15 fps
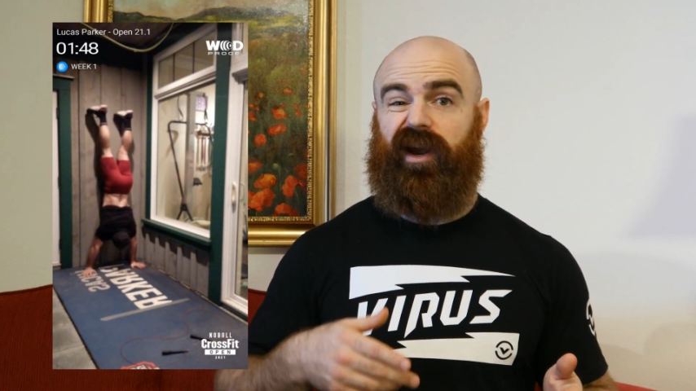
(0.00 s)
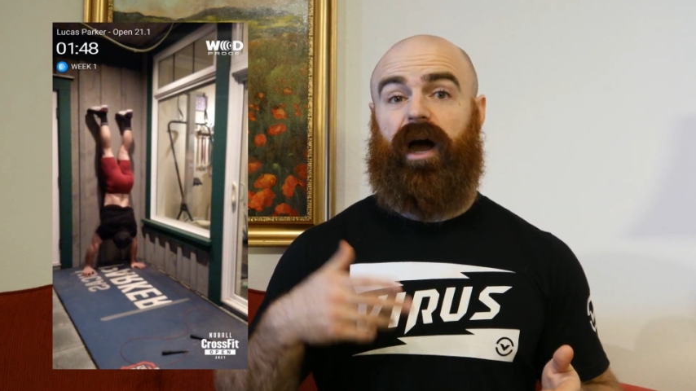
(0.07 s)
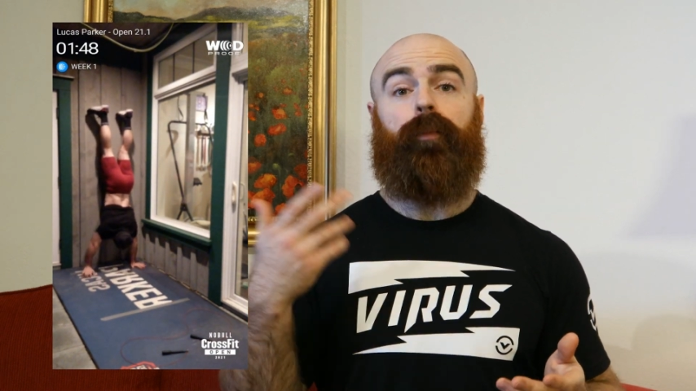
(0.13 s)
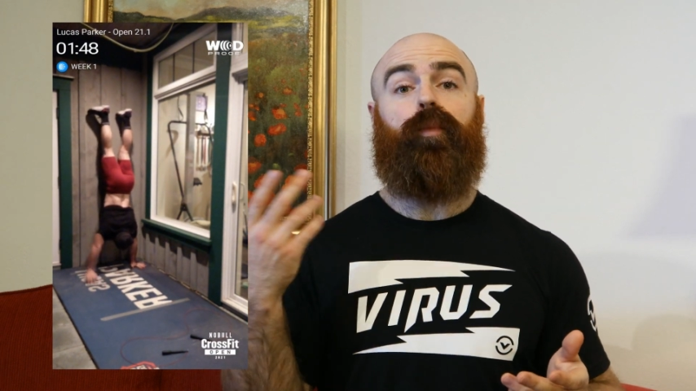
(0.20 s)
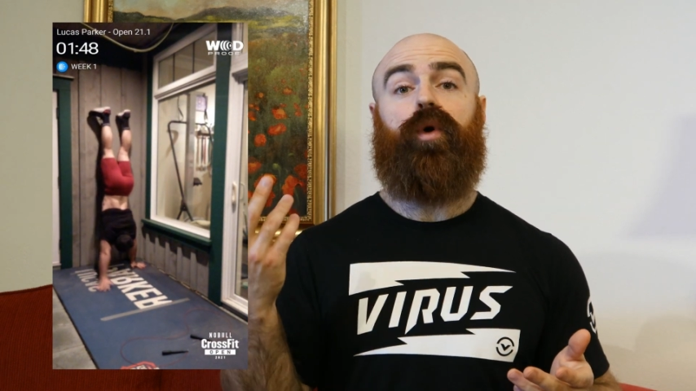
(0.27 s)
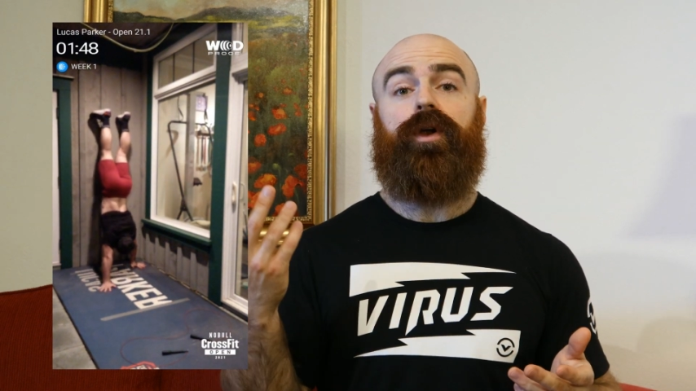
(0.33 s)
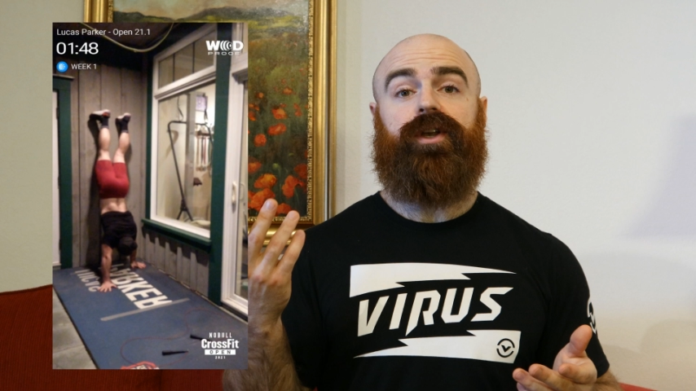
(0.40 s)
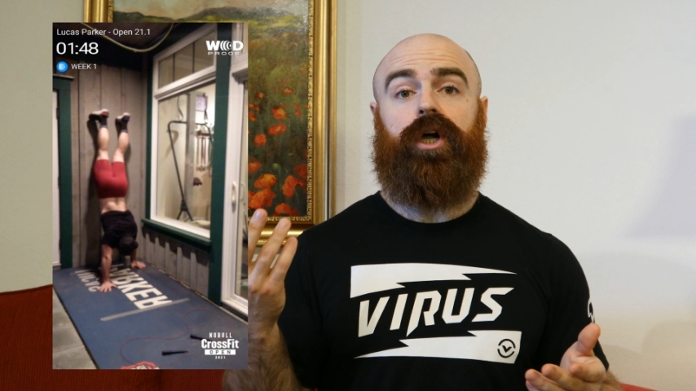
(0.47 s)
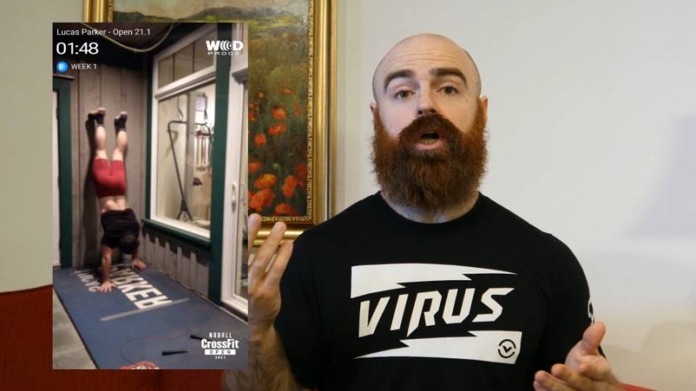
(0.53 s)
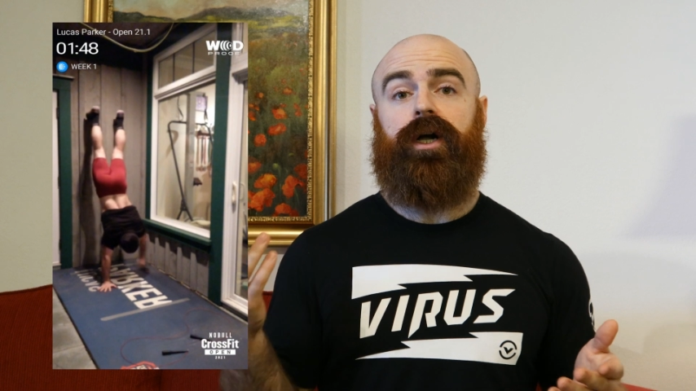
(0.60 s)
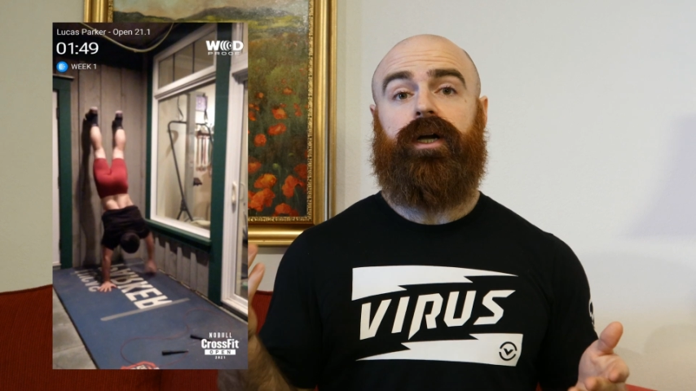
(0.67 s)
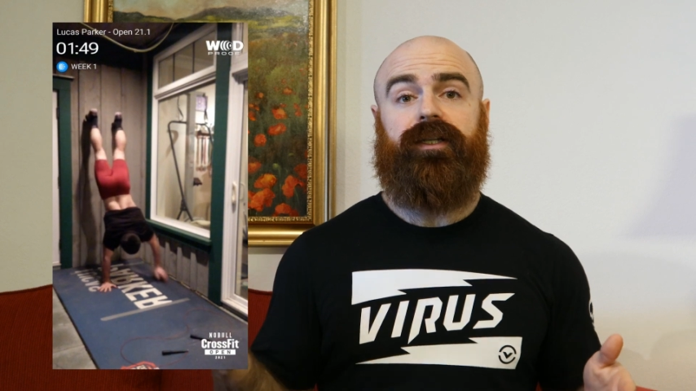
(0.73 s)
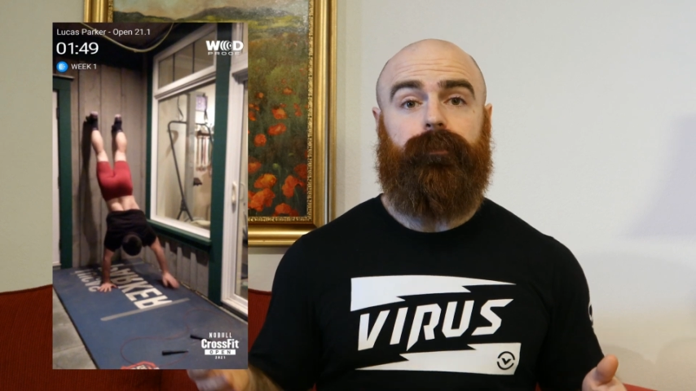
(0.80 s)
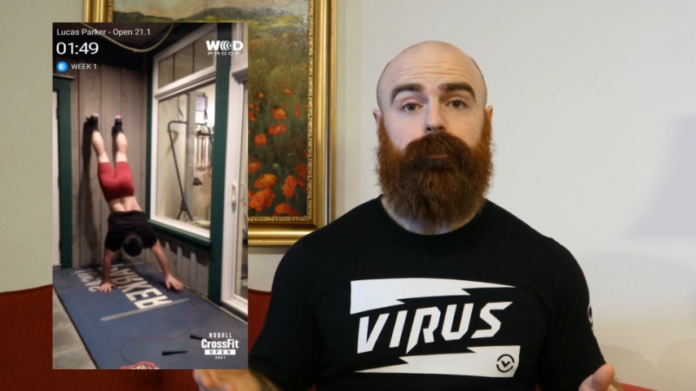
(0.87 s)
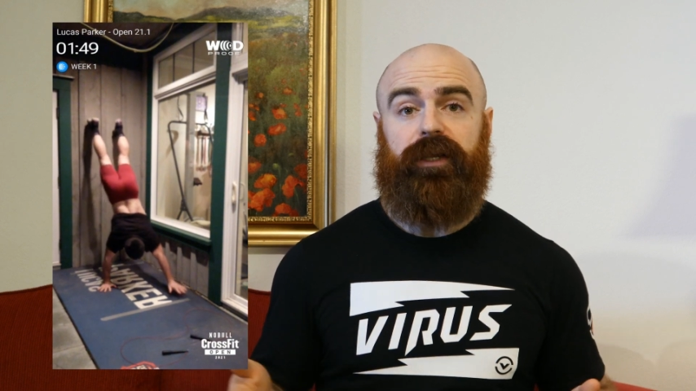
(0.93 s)
upward
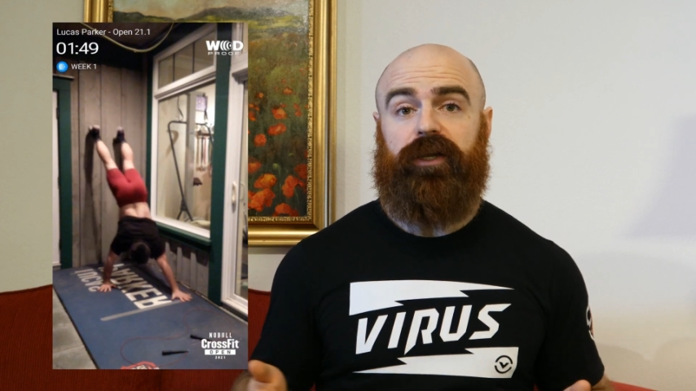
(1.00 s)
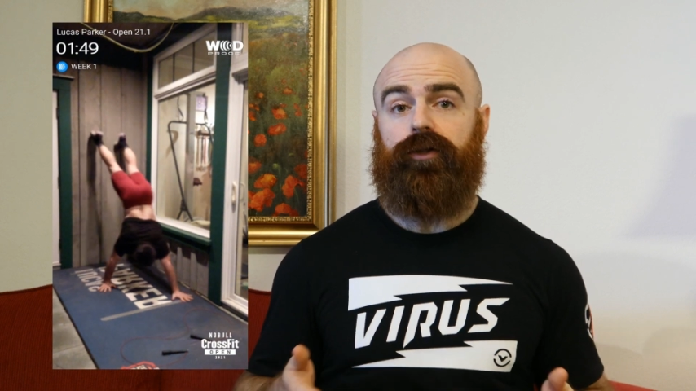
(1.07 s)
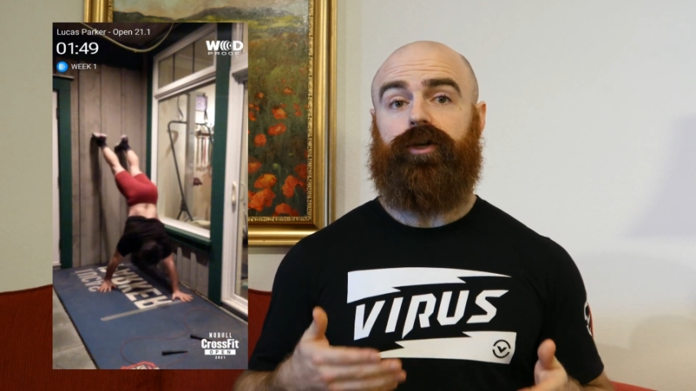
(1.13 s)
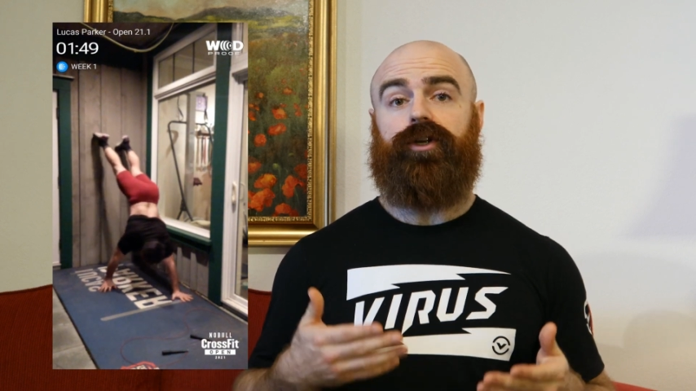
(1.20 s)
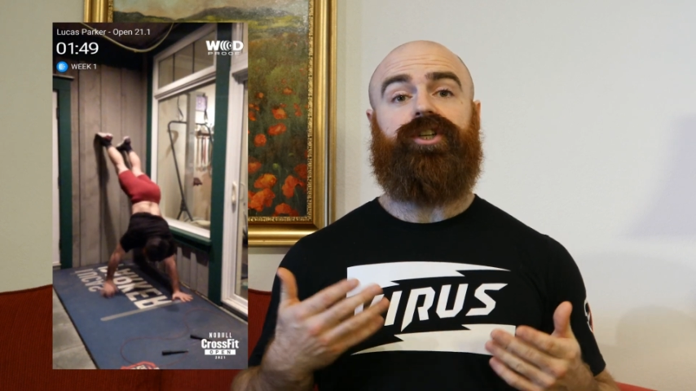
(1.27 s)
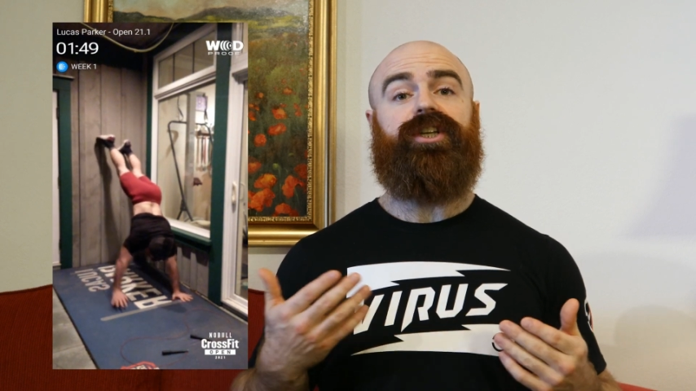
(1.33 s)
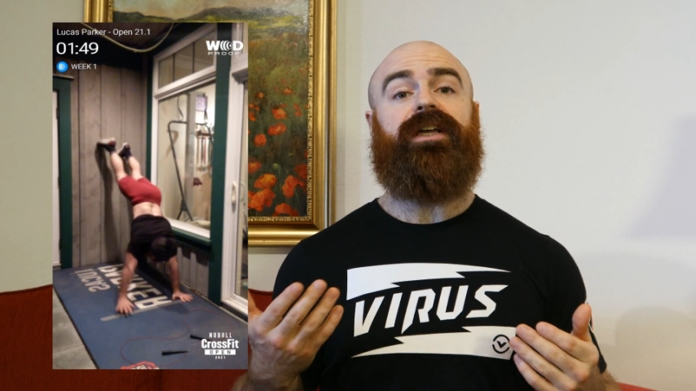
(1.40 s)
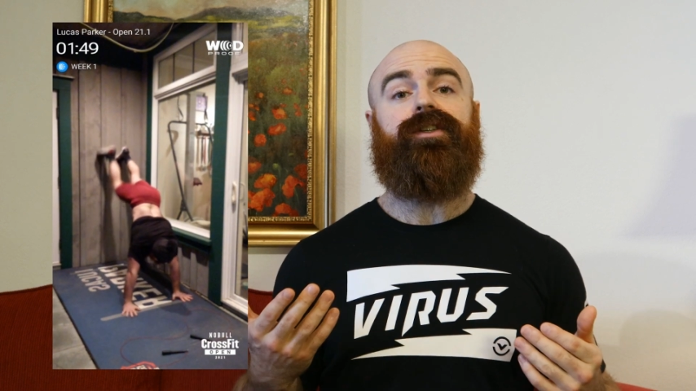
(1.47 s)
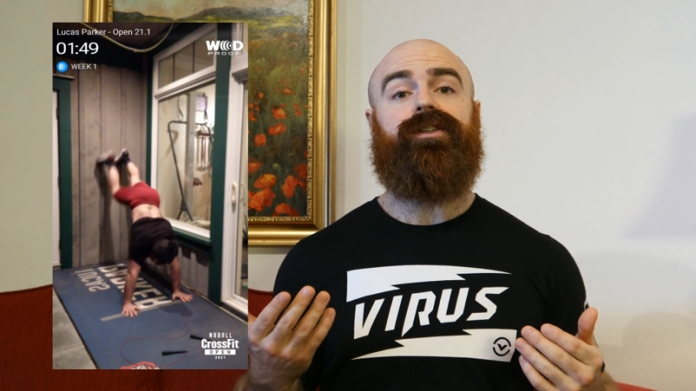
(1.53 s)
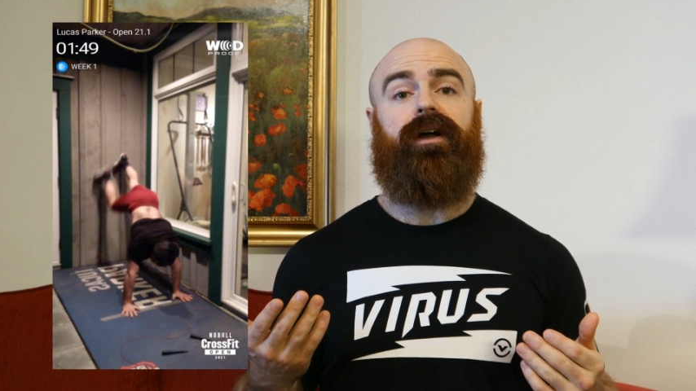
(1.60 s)
dog to peel your chest